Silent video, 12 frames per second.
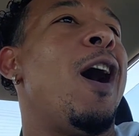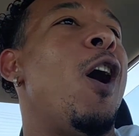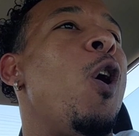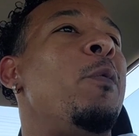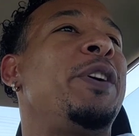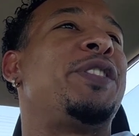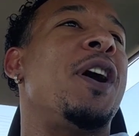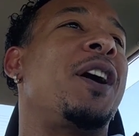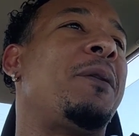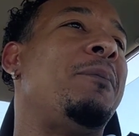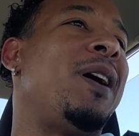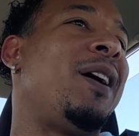I don't be
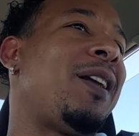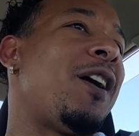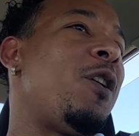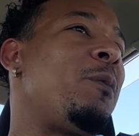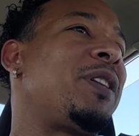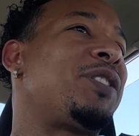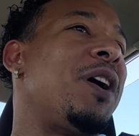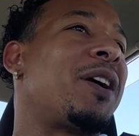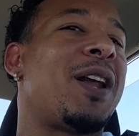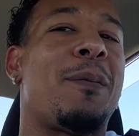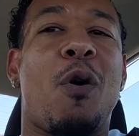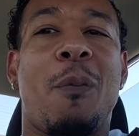thugging, man.
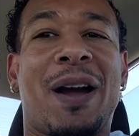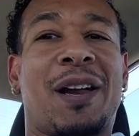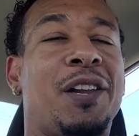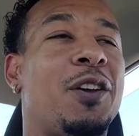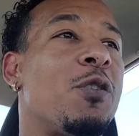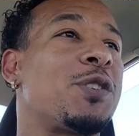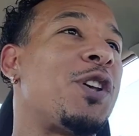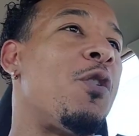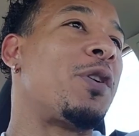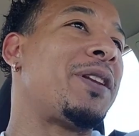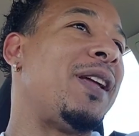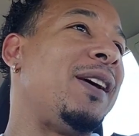I'm on my Clio
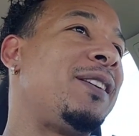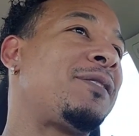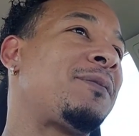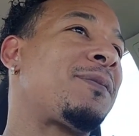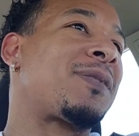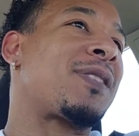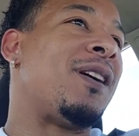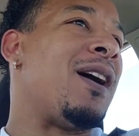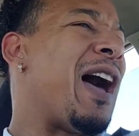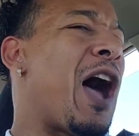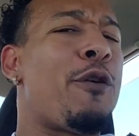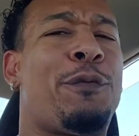Soul today.
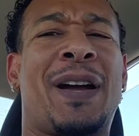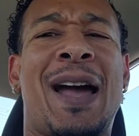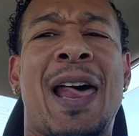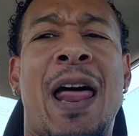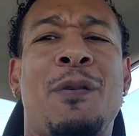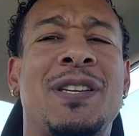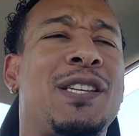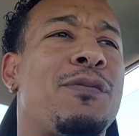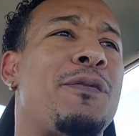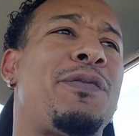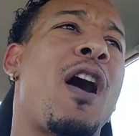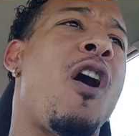I forgot I was
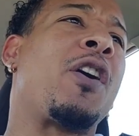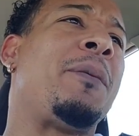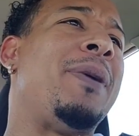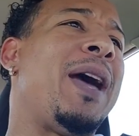even vlogging,